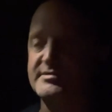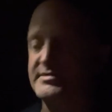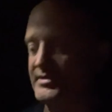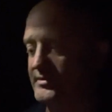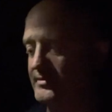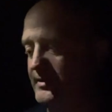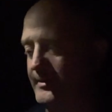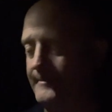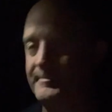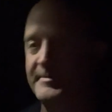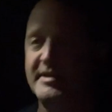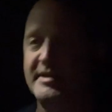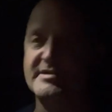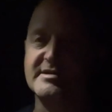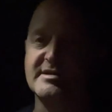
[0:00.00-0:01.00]
So
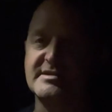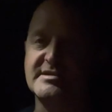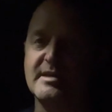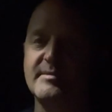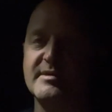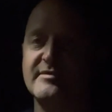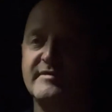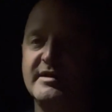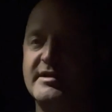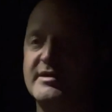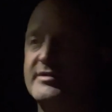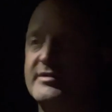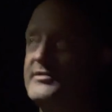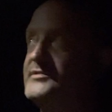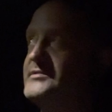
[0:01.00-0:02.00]
he's going to send me the
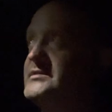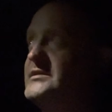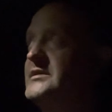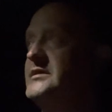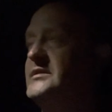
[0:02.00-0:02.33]
videos,